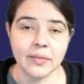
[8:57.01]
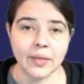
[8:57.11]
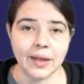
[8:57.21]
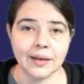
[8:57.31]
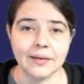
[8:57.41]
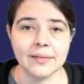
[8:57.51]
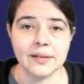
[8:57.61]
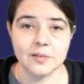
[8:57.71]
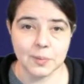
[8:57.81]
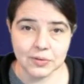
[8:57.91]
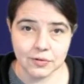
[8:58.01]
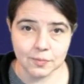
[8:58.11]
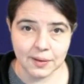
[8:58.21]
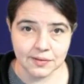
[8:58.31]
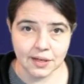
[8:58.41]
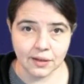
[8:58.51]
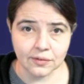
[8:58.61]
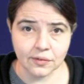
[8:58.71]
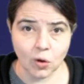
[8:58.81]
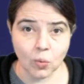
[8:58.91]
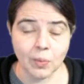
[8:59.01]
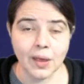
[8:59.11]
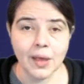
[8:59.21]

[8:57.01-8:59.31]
that the Spitzer Space Telescope,